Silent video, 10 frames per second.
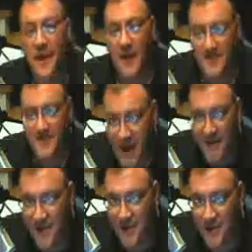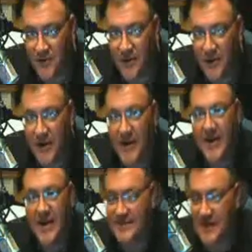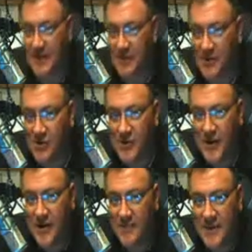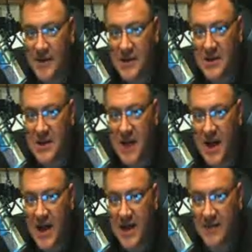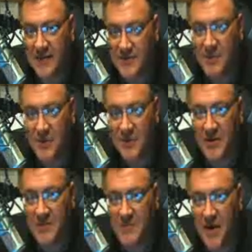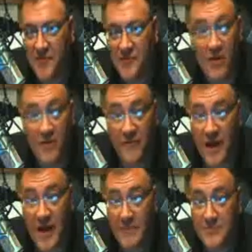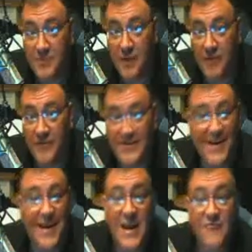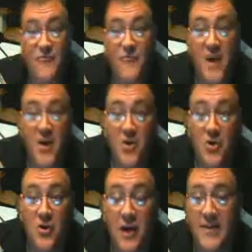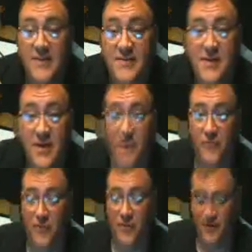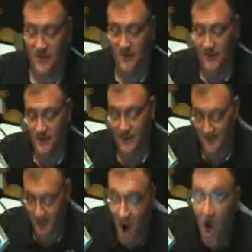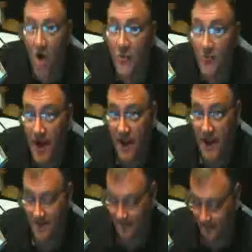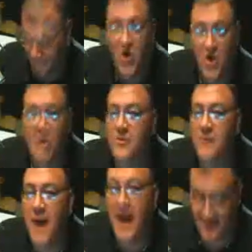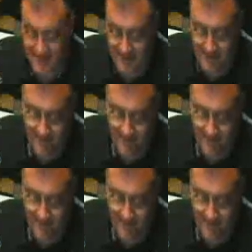God said, how are you going to do it? And he said, I'm going to go down and be a lying spirit in the mouth of all of Ahab's prophets. And he fell hook, line, and sinker for it. All the way. Took the bait.